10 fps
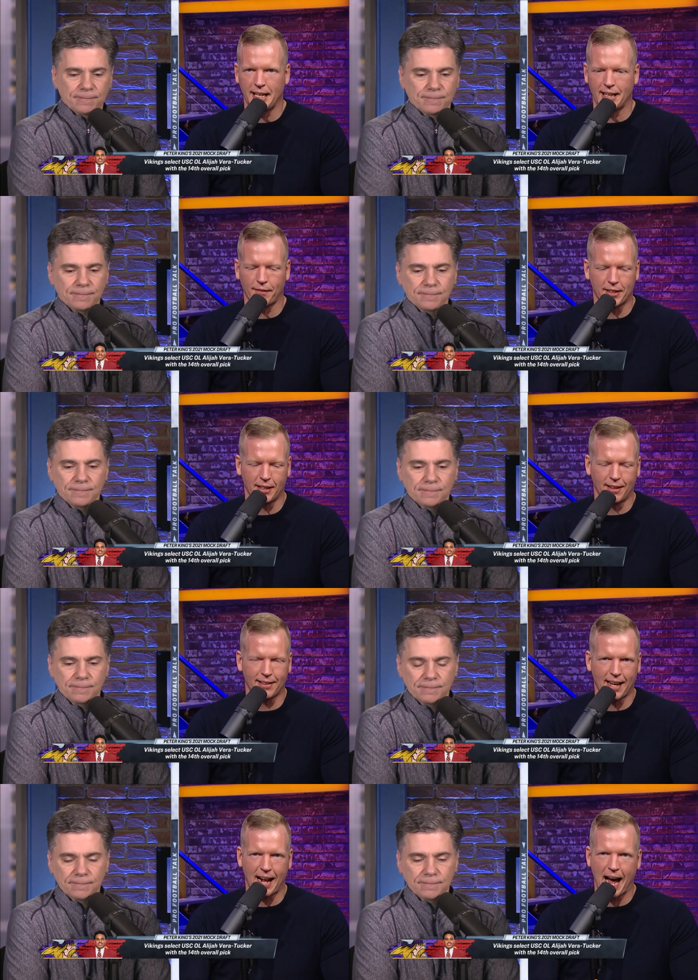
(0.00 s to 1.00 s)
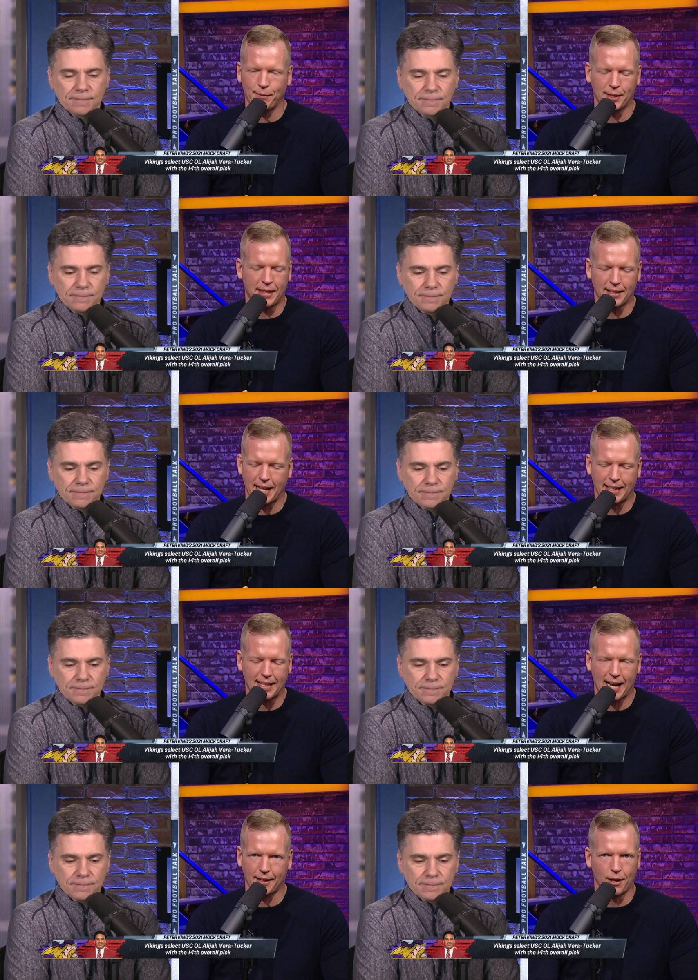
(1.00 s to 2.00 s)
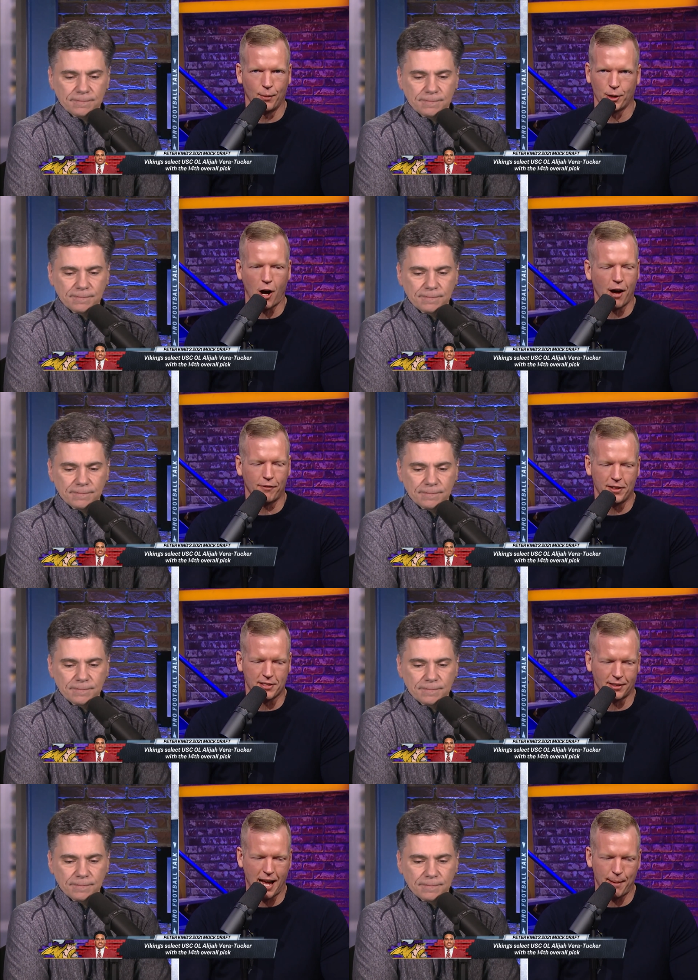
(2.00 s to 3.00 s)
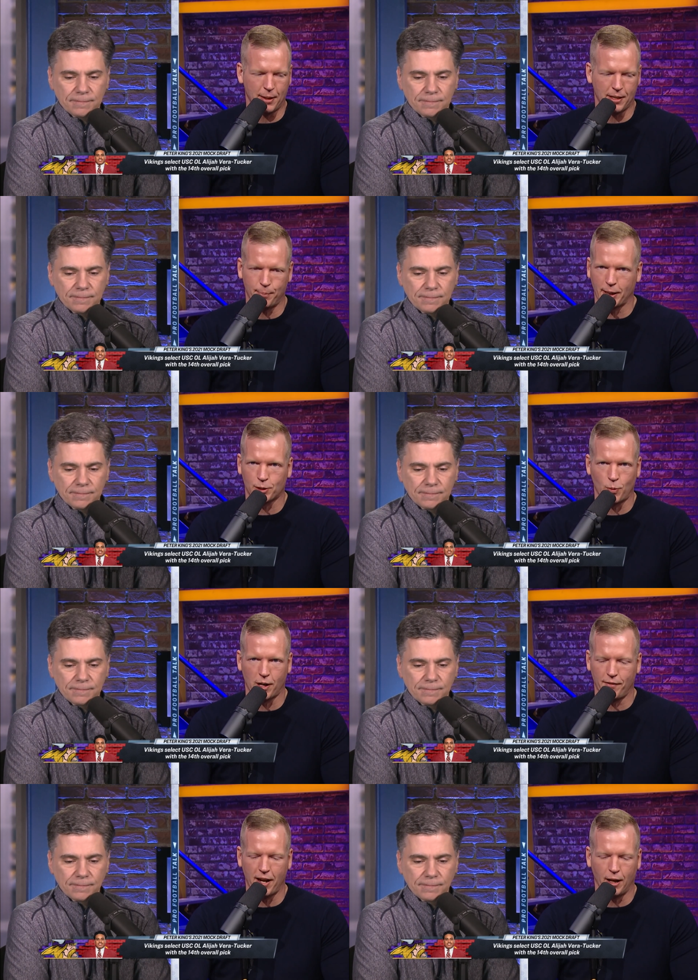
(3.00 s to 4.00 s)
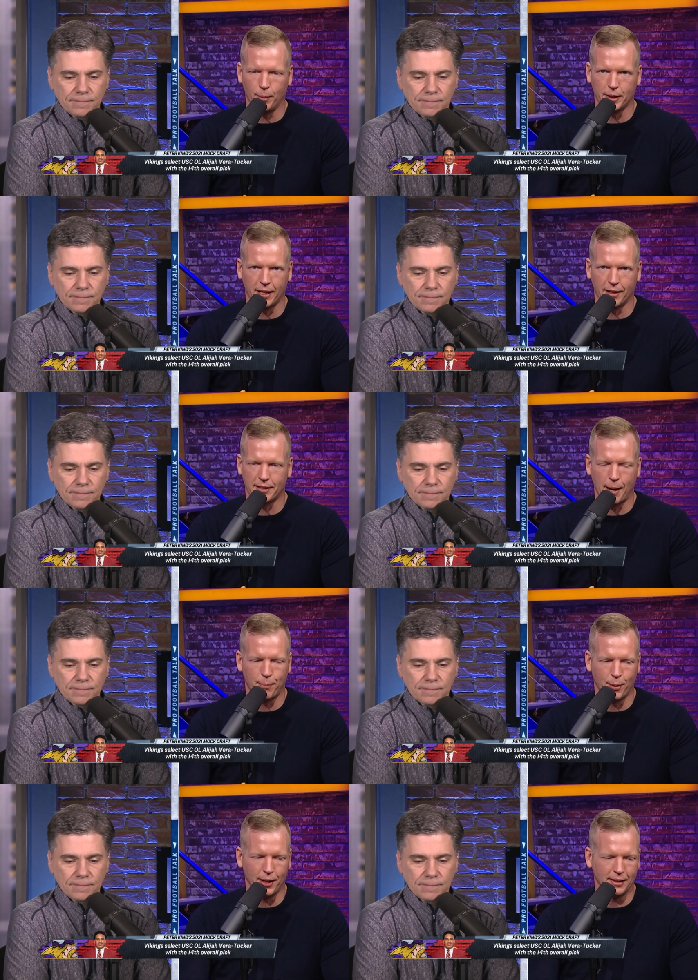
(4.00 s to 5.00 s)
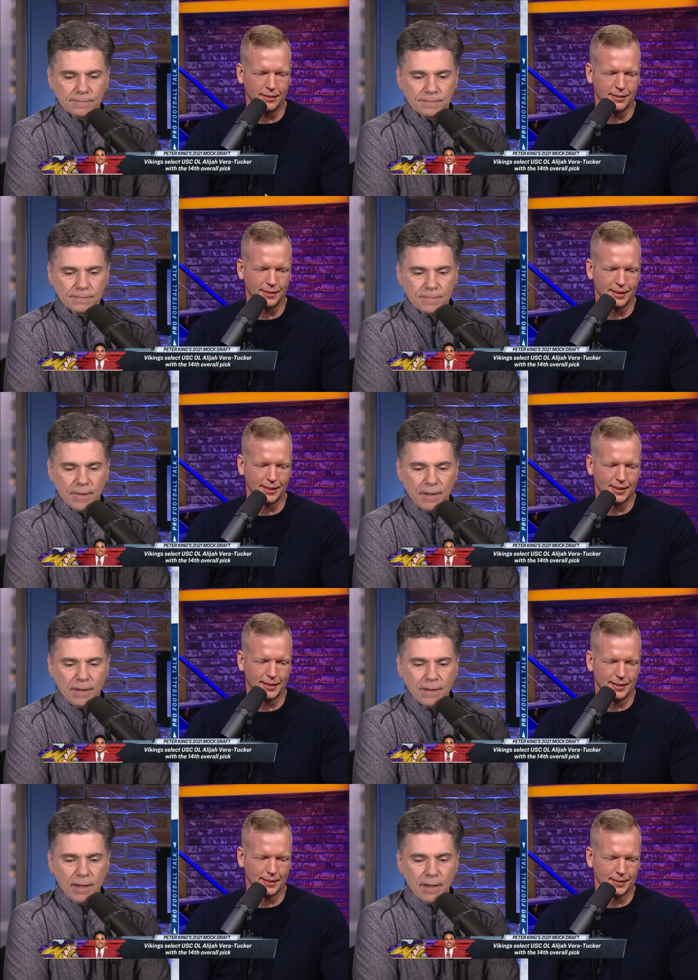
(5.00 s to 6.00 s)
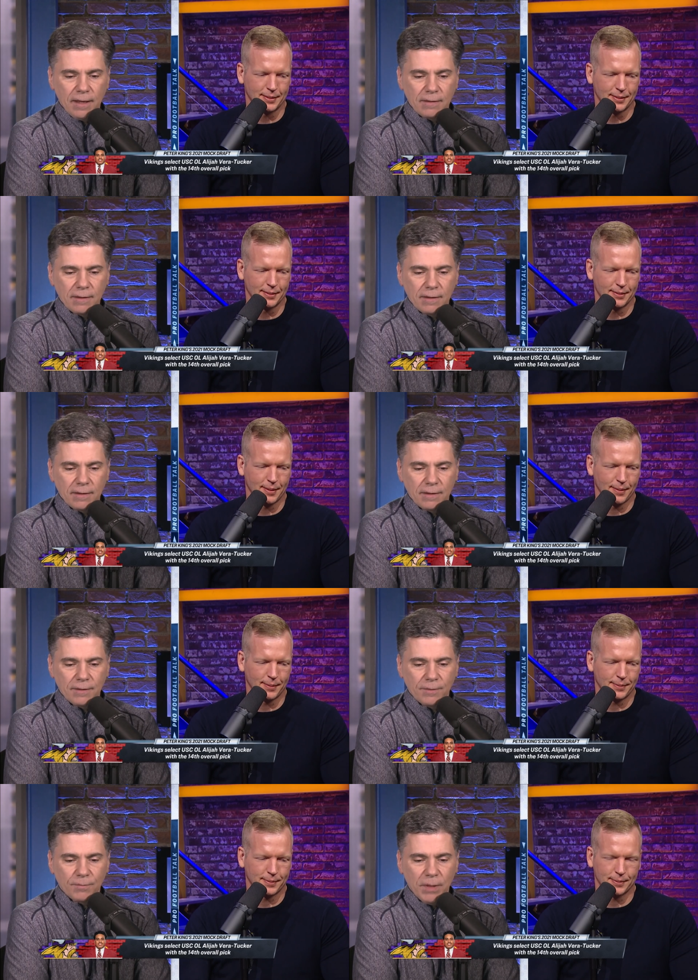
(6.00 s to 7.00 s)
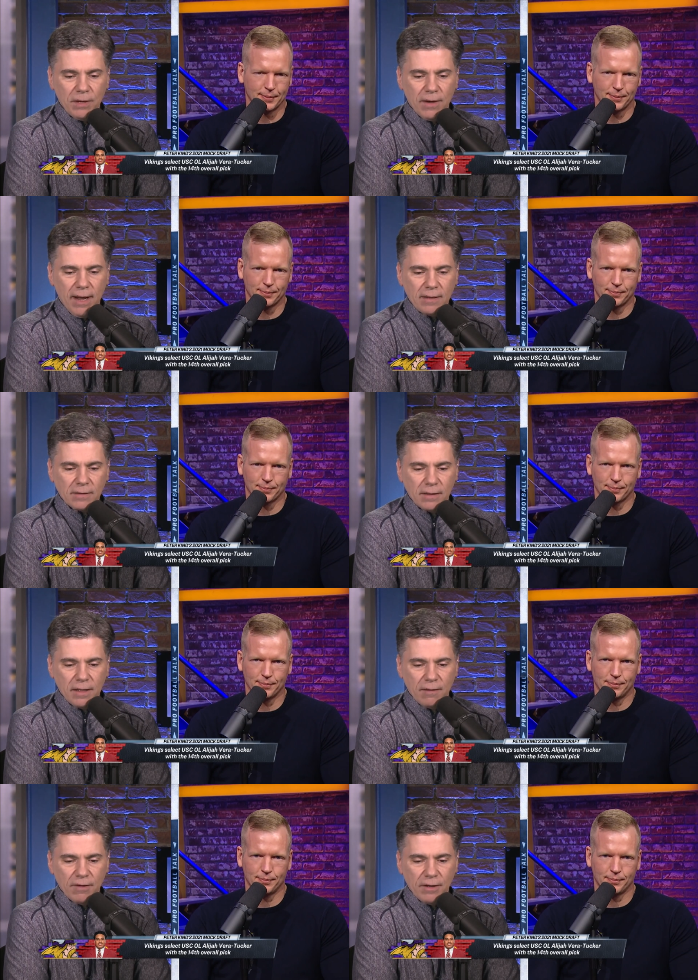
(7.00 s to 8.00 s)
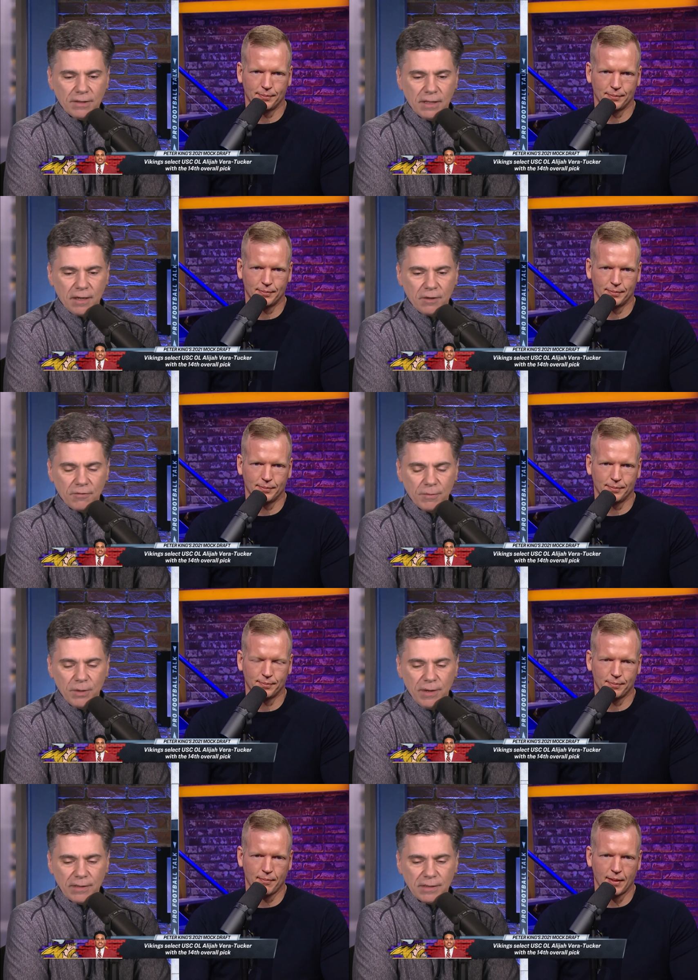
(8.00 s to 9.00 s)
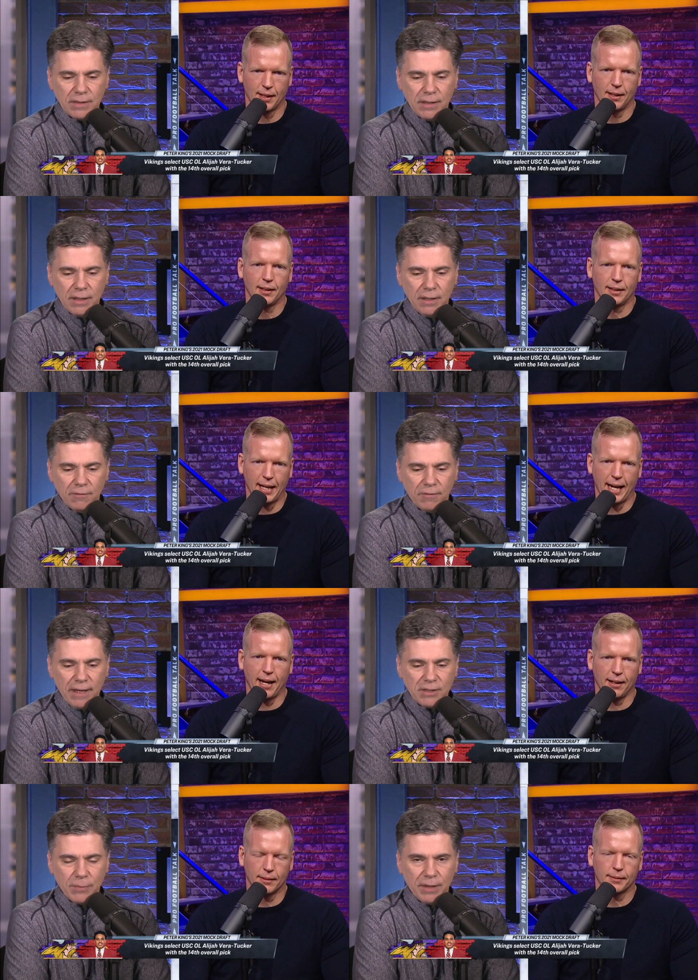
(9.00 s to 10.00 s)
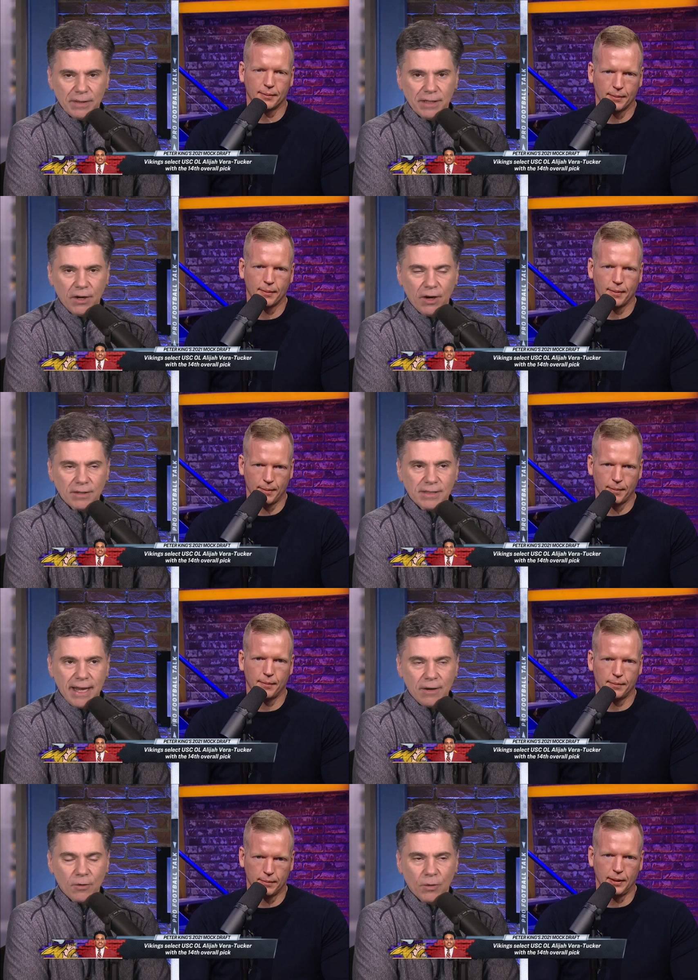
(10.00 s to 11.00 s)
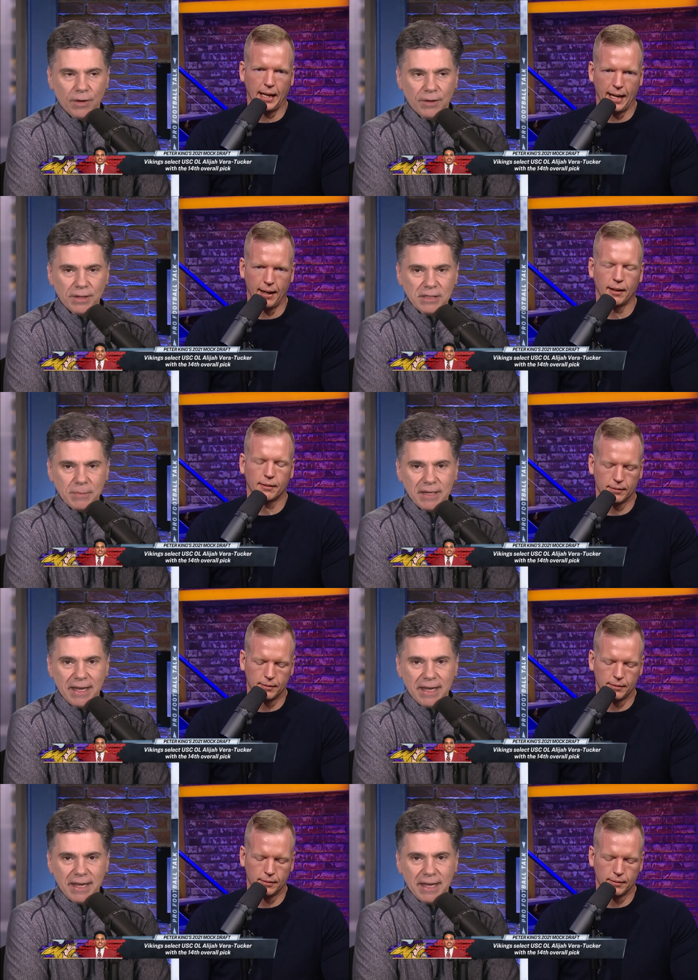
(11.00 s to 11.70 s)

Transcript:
Speaker 1: and everything like that. I would think they got to go with the offensive lineman, the best one available there at that point.
Speaker 2: Yeah, they, uh, the, Peter has Alijah Vera-Tucker from USC. Yeah. Flexibility, guard and tackle. Yeah. There needs to be a